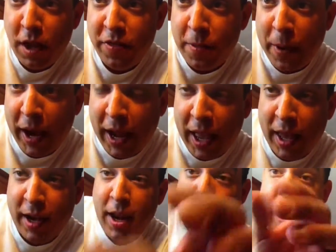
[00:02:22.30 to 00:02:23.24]
the
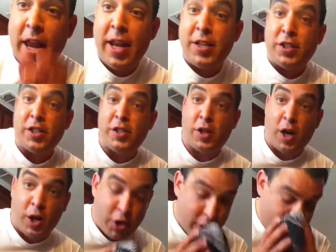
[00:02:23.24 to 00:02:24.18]
pan and it's going to
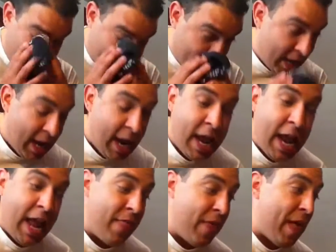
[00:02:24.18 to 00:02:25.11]
start cooking,
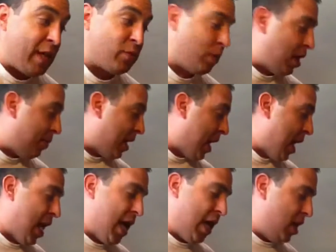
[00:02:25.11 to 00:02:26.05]
and then that's when I'm going to
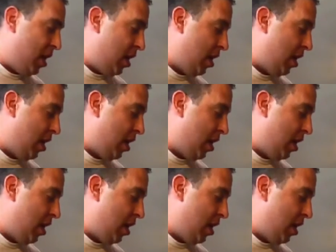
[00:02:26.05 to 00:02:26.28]
add